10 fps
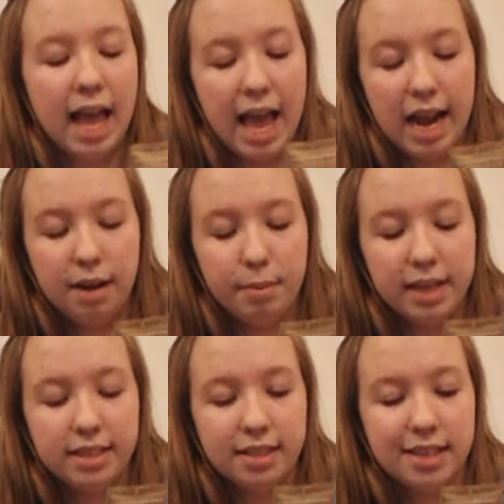
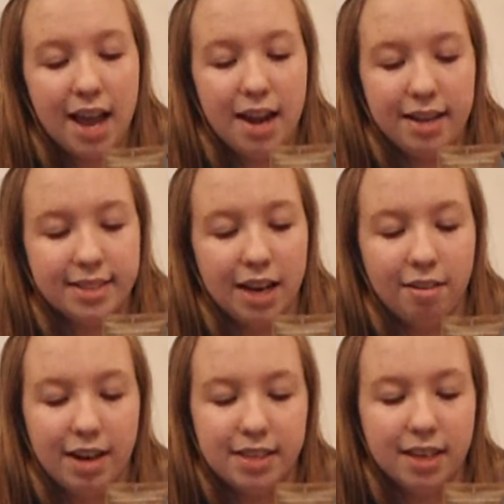Elemis Tan
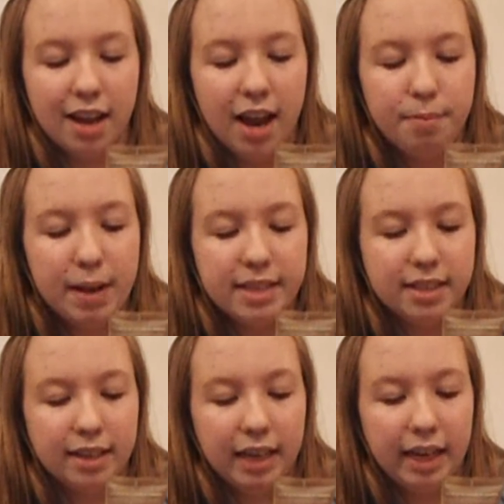Accelerator, and
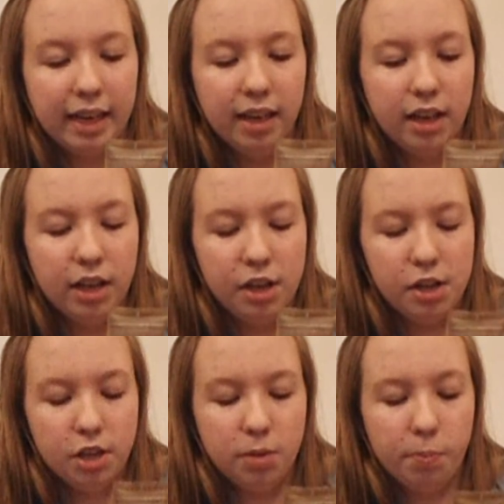basically
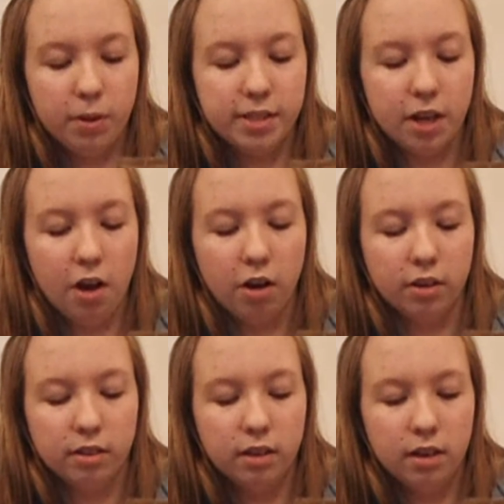you put it
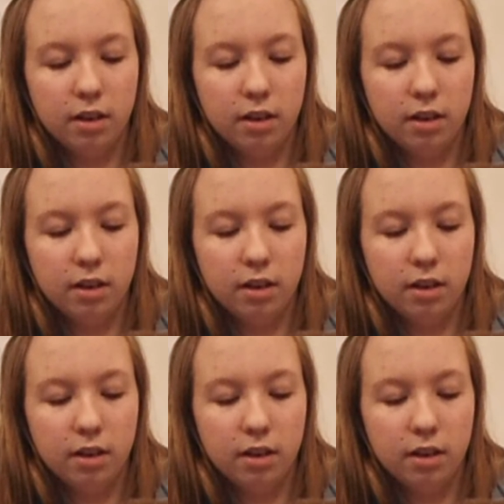on,